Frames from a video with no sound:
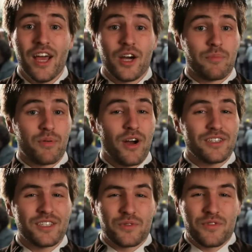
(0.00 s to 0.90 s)
Her
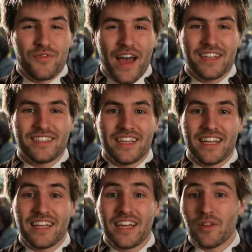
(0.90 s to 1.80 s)
process was
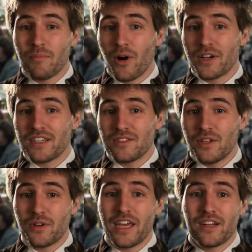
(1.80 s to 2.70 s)
fascinating, and the markets
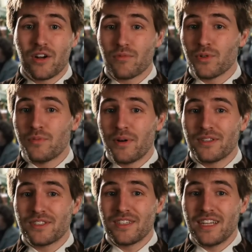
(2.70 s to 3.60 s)
located on Rue
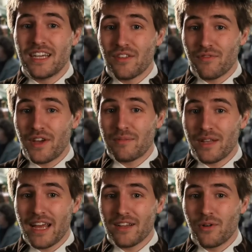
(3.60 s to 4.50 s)
Poncelet in the famed
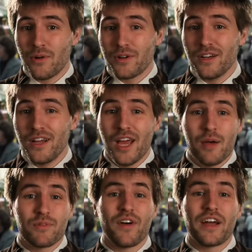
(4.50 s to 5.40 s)
Latin Quarter
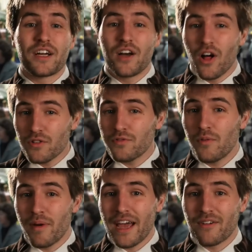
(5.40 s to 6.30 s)
provide a colorful
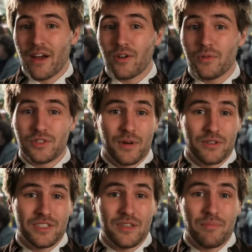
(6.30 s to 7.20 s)
background in which
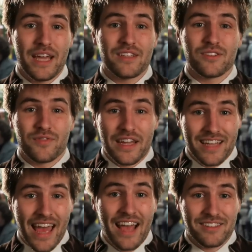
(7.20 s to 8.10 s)
Martine paints a
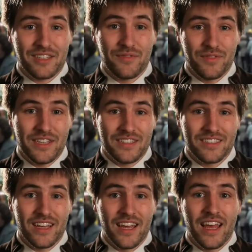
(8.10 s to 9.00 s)
fantastic feast.
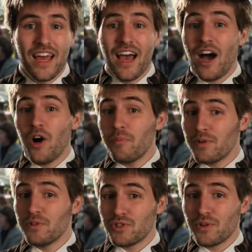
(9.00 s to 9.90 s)
I hope
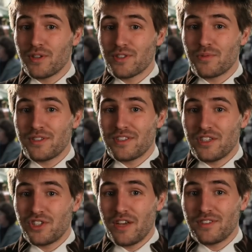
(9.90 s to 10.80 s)
you enjoy this Whiskey
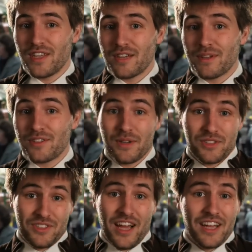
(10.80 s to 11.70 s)
Chef segment as much
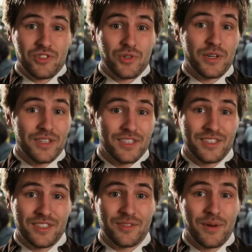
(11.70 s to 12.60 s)
as I enjoyed
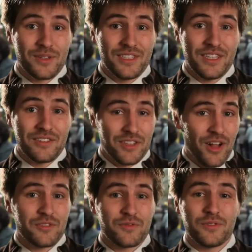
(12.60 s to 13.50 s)
listening to Martine's
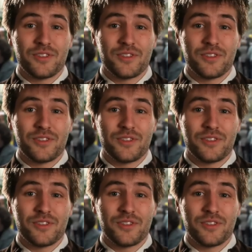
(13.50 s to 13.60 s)
colorful